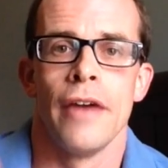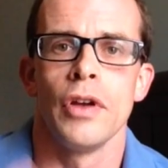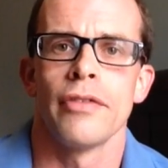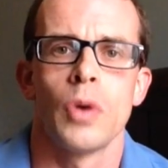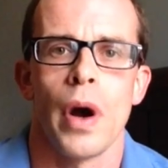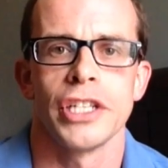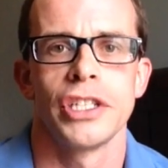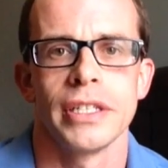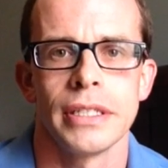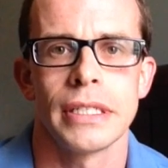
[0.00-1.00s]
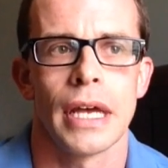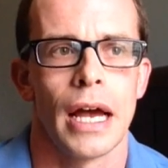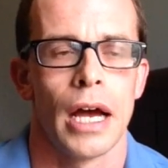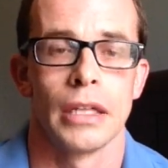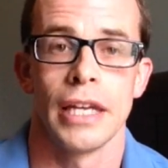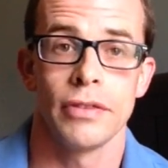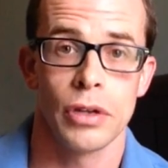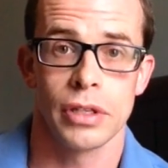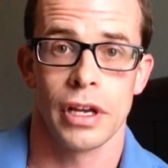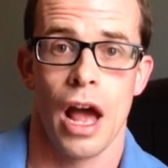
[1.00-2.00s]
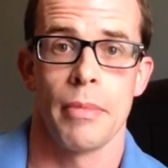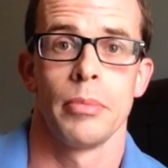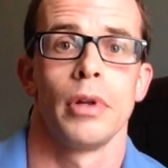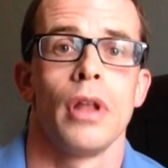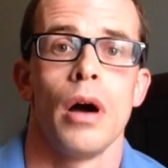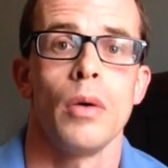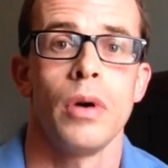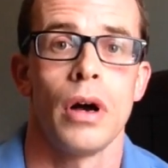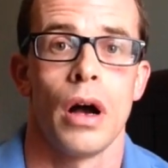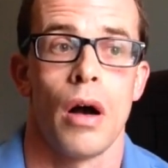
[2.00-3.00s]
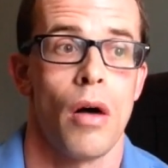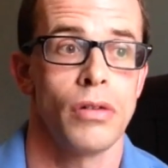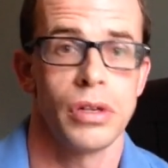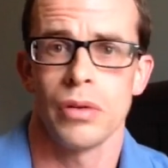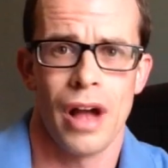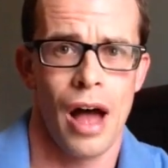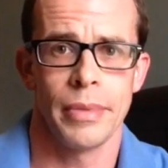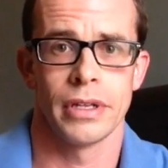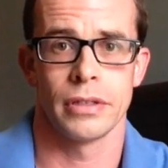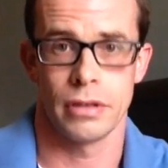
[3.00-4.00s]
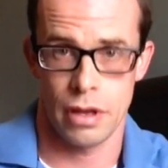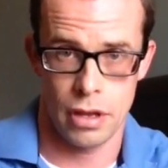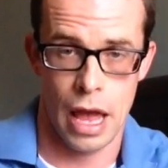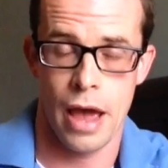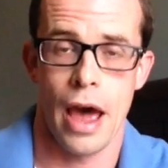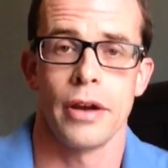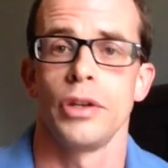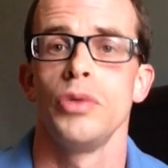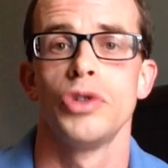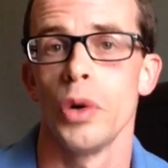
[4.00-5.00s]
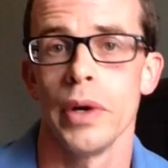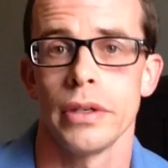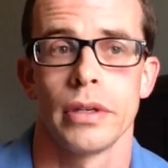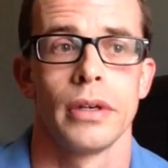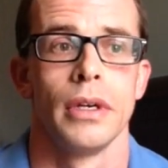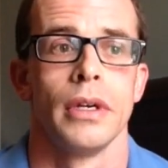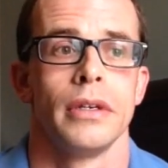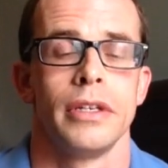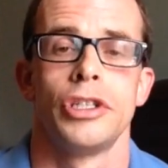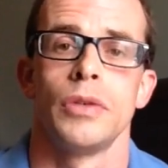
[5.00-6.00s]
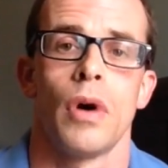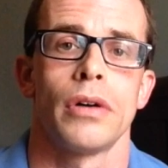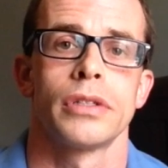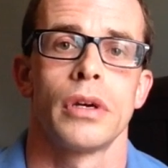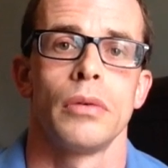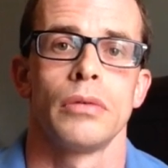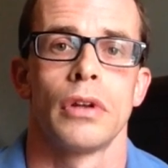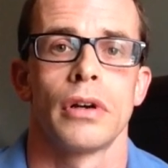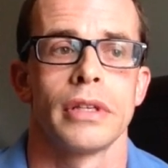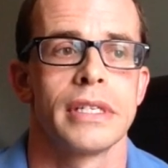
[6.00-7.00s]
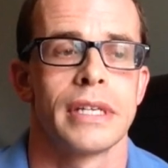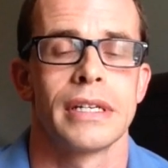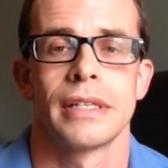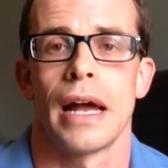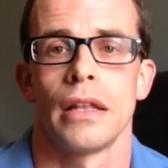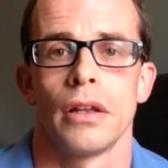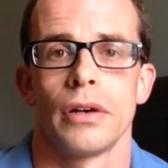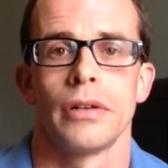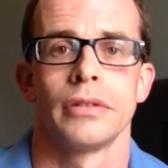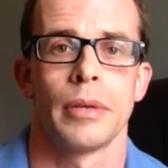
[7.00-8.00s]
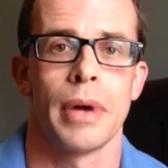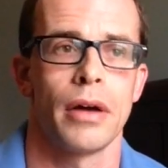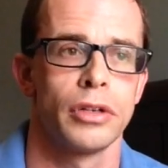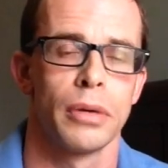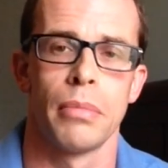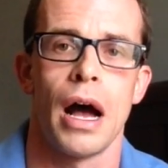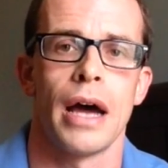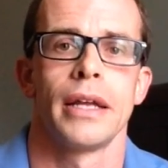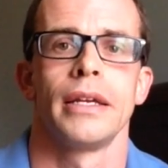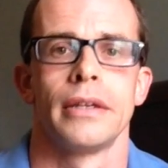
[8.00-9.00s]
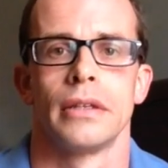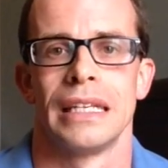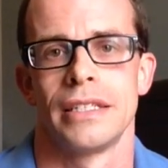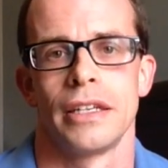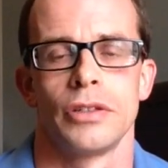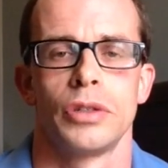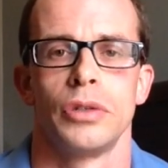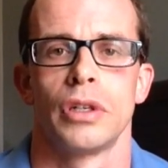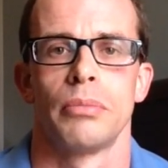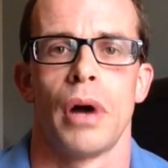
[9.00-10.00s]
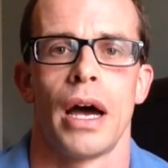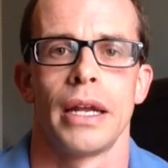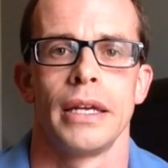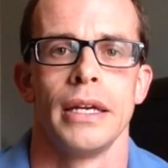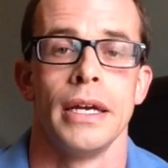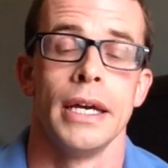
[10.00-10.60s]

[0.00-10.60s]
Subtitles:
If you have questions, leave those in the comment below. Also comments, how do you do it? Did you also learn these things that I learned about your body and listening to your body?